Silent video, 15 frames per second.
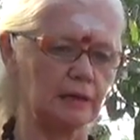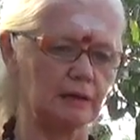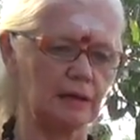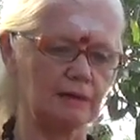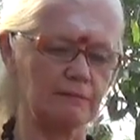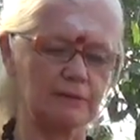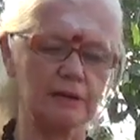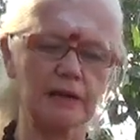
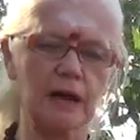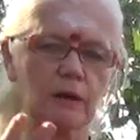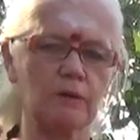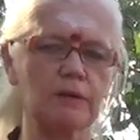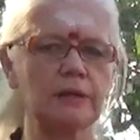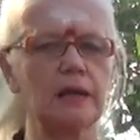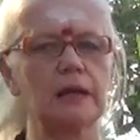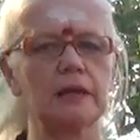every now
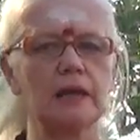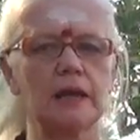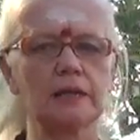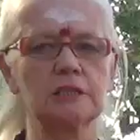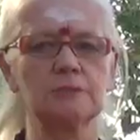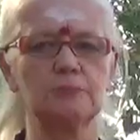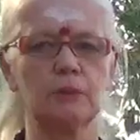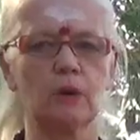and then
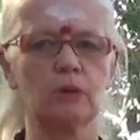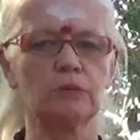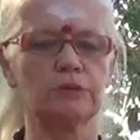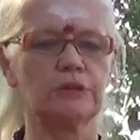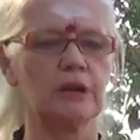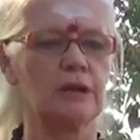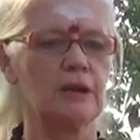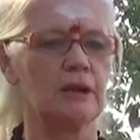
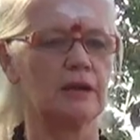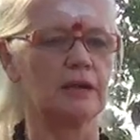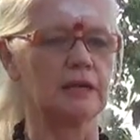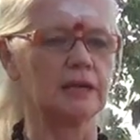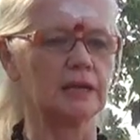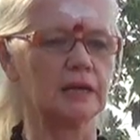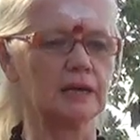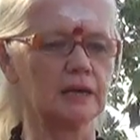explodes in